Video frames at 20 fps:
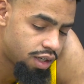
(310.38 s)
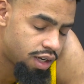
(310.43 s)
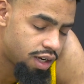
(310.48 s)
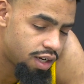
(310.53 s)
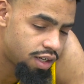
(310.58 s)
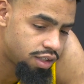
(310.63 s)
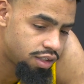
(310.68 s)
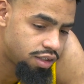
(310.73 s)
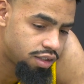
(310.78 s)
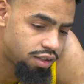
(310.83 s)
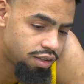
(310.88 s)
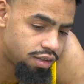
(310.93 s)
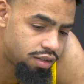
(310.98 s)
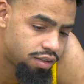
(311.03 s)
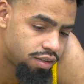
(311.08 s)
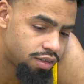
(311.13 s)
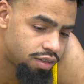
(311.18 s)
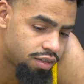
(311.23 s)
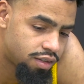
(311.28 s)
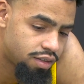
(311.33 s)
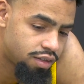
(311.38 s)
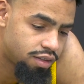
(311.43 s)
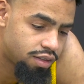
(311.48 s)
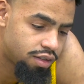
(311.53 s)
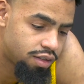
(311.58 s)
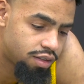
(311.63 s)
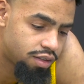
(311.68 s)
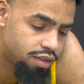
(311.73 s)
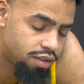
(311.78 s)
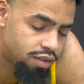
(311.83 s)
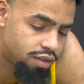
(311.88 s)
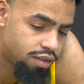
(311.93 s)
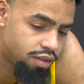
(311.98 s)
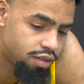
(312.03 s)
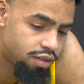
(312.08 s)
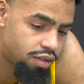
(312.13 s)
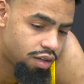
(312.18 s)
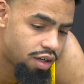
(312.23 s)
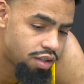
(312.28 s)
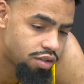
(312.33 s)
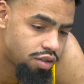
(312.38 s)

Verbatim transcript: kind of just, you know,